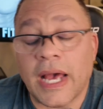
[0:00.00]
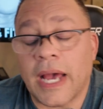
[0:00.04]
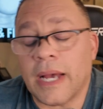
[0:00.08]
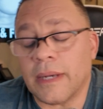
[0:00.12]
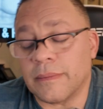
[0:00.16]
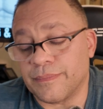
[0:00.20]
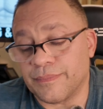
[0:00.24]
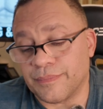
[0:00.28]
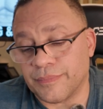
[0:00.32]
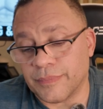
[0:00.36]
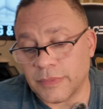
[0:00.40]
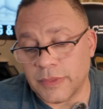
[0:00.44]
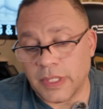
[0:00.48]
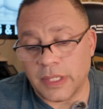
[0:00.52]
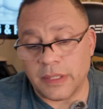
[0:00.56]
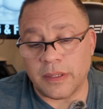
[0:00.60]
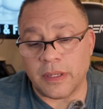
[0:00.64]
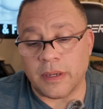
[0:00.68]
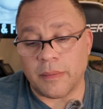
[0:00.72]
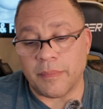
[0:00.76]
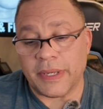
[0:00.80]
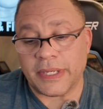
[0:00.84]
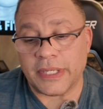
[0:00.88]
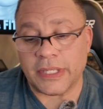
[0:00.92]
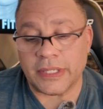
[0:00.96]
that and
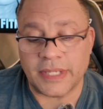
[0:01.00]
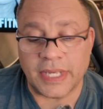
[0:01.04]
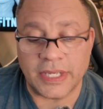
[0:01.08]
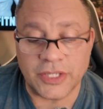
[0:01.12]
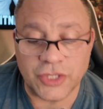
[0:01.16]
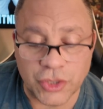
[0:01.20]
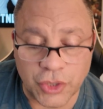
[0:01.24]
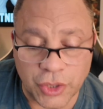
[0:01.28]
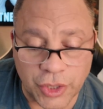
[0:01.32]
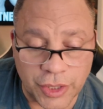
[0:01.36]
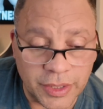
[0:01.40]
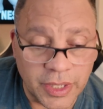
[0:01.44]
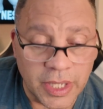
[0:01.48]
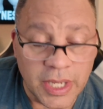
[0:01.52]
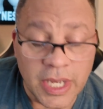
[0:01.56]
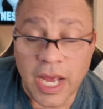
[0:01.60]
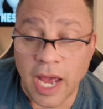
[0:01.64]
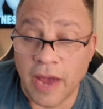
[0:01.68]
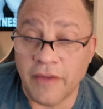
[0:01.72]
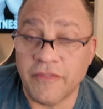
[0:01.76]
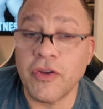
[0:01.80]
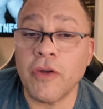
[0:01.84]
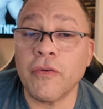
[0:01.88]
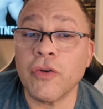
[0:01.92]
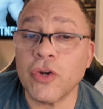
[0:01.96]
make it taste good.
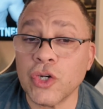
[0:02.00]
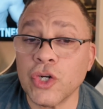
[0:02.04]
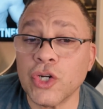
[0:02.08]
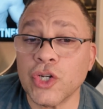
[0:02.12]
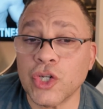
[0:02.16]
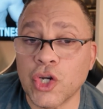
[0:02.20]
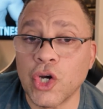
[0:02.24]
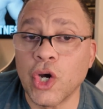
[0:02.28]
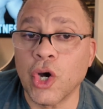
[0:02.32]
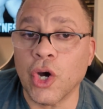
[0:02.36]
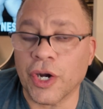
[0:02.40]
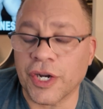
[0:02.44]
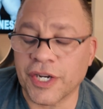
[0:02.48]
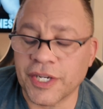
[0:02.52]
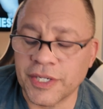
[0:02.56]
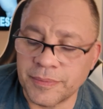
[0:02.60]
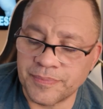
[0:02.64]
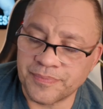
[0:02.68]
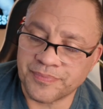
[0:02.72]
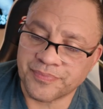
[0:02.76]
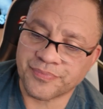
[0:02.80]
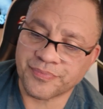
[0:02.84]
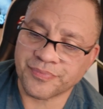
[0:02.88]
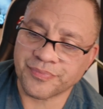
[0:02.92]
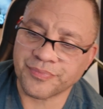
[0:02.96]
If you're ever a good cook,
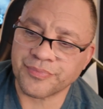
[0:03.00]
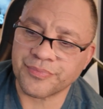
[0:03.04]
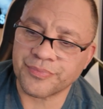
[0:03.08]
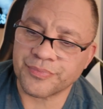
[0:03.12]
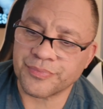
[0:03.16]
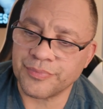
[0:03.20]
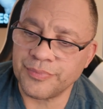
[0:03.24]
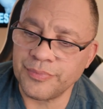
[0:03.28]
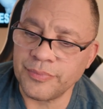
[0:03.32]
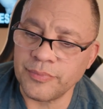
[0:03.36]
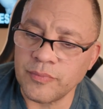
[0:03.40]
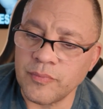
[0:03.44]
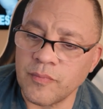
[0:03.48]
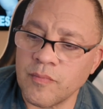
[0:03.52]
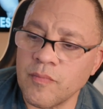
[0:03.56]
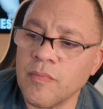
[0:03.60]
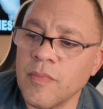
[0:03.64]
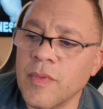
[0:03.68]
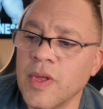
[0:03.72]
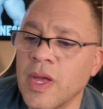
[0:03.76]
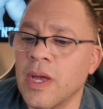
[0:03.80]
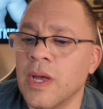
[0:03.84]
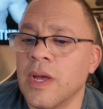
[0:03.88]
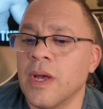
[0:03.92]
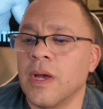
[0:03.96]

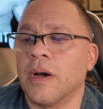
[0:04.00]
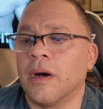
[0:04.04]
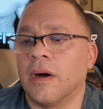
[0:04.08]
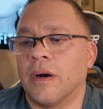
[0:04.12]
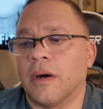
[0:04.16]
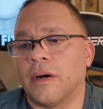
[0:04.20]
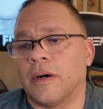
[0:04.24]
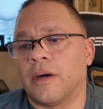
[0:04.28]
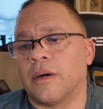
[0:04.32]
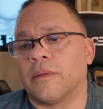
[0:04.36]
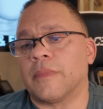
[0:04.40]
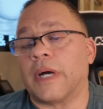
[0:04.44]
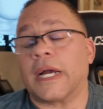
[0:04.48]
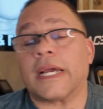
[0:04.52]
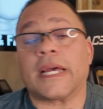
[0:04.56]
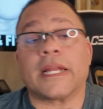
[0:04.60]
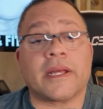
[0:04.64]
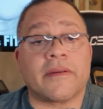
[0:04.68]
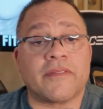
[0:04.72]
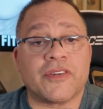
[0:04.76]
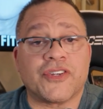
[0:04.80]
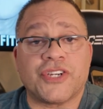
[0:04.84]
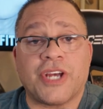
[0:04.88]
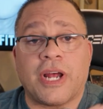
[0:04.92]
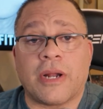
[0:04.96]
I gotta
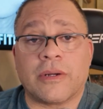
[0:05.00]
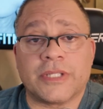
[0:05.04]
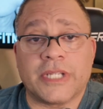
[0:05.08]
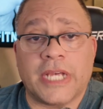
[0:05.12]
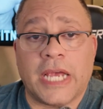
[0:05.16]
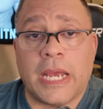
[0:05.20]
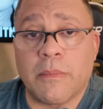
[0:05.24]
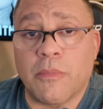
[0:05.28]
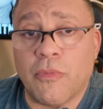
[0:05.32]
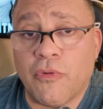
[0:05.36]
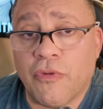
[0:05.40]
give a shout out to Anne